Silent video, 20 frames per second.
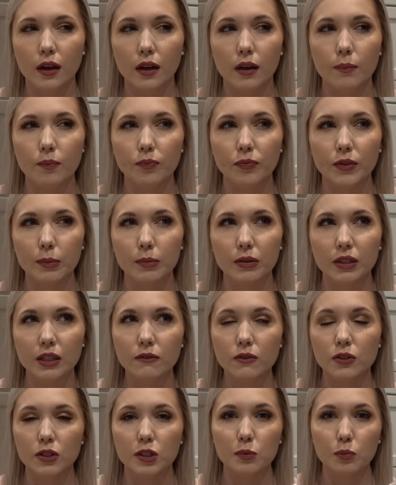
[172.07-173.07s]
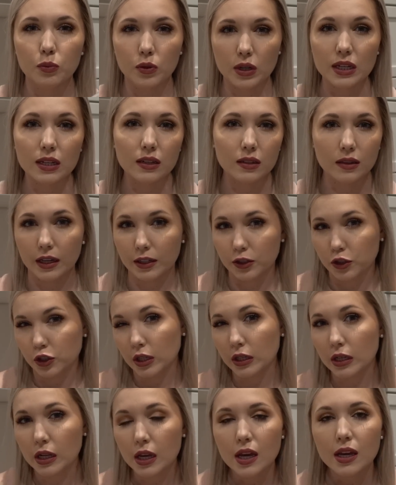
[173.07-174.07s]
I believe, their spring
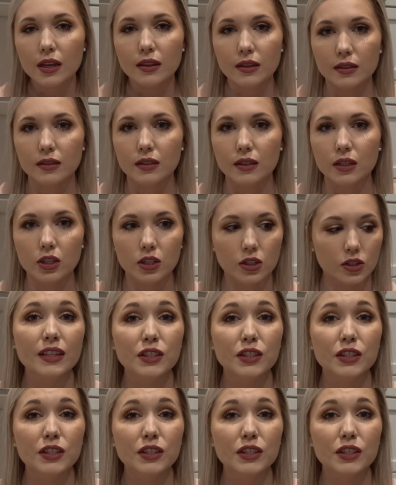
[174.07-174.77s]
collection this year.